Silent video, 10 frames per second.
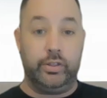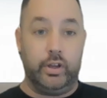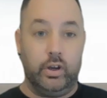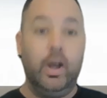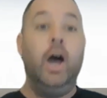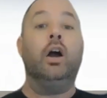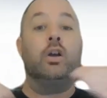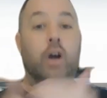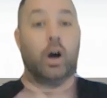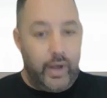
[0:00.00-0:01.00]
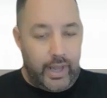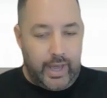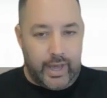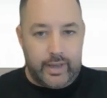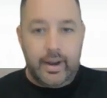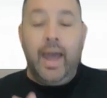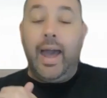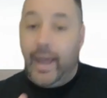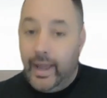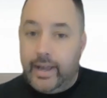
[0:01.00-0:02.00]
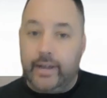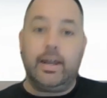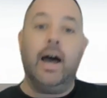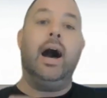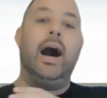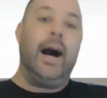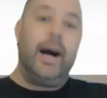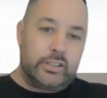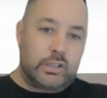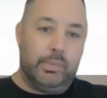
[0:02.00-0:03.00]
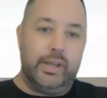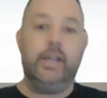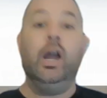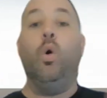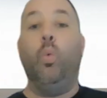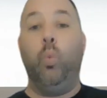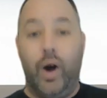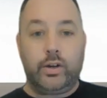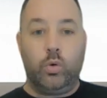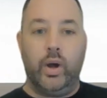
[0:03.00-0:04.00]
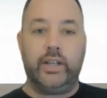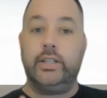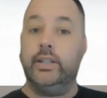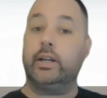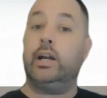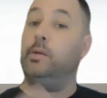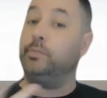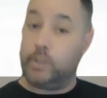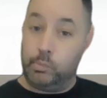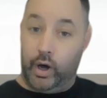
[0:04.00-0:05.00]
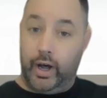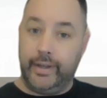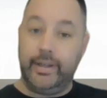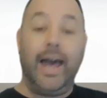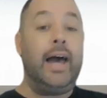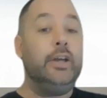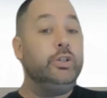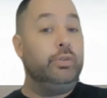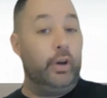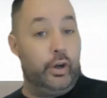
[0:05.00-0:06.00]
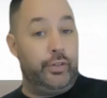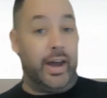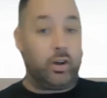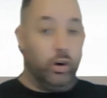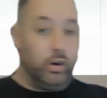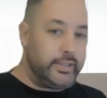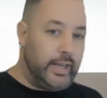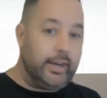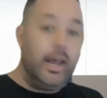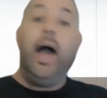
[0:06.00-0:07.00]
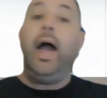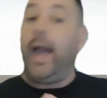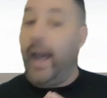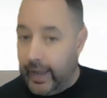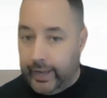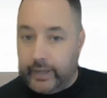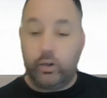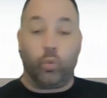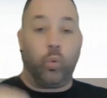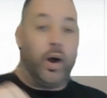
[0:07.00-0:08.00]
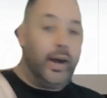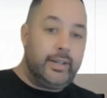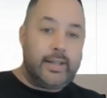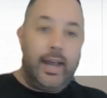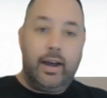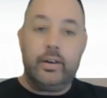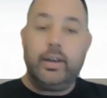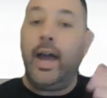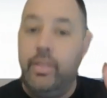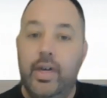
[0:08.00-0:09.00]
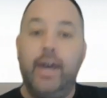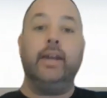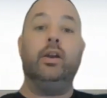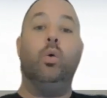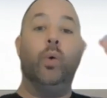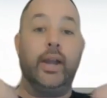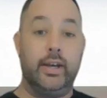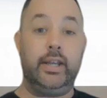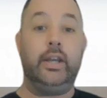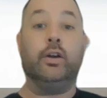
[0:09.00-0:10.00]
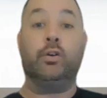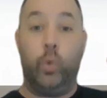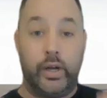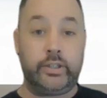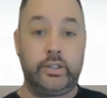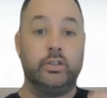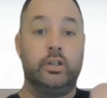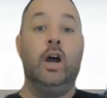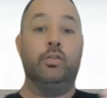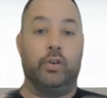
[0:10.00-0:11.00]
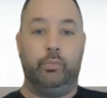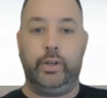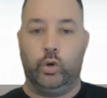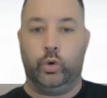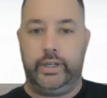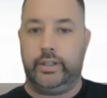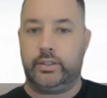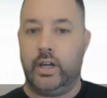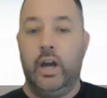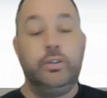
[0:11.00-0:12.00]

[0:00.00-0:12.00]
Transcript: with you, go ahead and ask me one question that comes to mind as you've heard that content and write it down. And then we're going to hear questions from the audience.